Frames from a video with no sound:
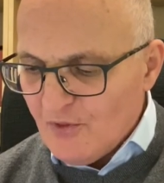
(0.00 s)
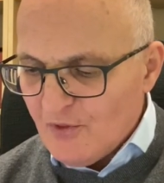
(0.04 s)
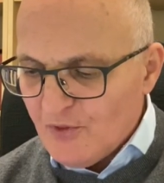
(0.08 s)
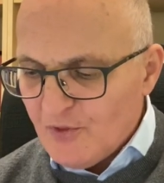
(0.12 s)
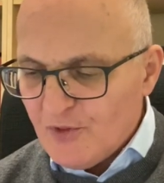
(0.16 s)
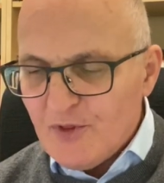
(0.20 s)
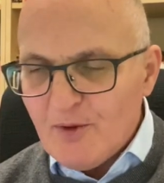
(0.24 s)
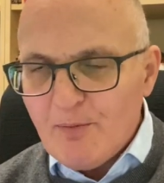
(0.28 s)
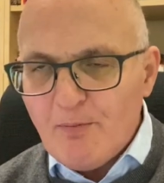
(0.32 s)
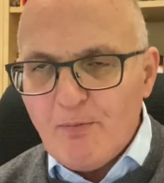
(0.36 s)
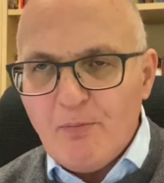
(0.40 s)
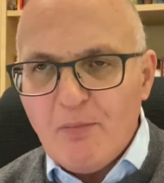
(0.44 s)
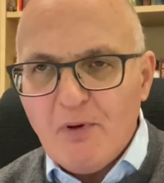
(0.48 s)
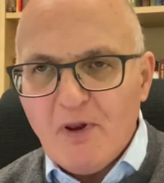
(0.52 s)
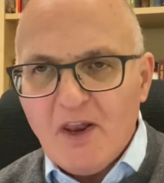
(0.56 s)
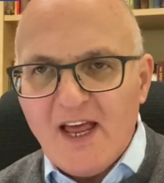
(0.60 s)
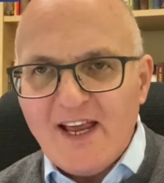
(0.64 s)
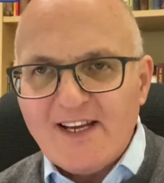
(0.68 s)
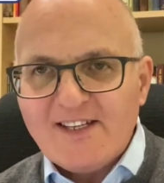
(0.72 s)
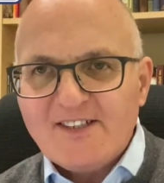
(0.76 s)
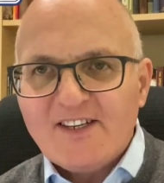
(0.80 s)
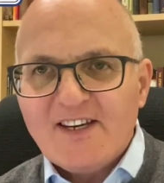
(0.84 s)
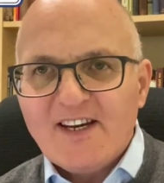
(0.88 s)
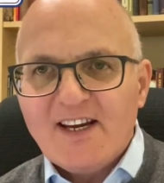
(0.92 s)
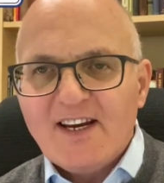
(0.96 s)
the
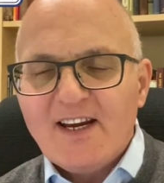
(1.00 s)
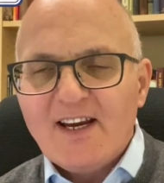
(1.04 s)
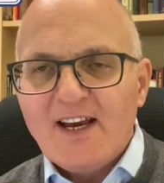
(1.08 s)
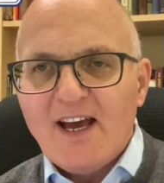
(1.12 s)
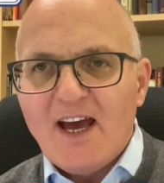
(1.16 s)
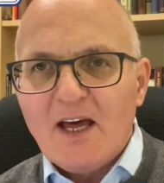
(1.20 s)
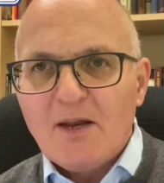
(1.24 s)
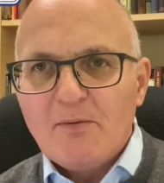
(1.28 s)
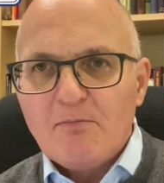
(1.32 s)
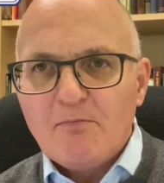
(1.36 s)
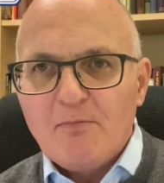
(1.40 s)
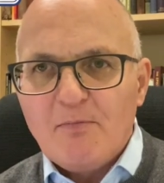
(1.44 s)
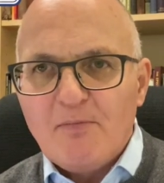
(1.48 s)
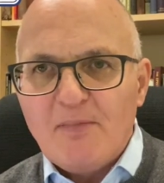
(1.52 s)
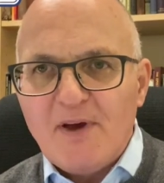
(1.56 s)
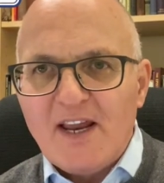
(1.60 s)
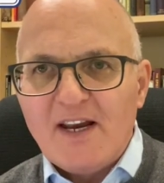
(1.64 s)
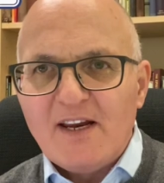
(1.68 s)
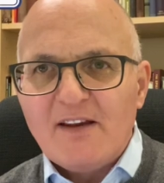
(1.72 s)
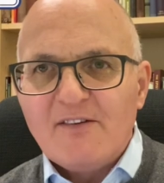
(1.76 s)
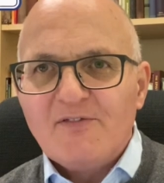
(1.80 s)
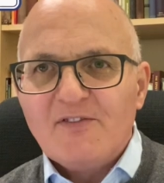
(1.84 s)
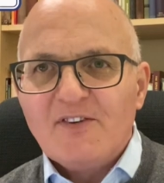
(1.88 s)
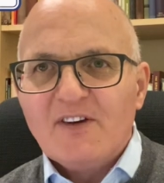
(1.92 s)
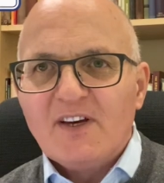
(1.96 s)
blessing and
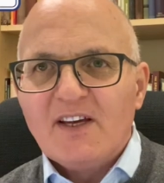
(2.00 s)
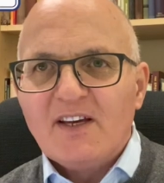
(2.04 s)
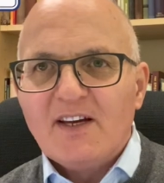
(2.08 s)
benefit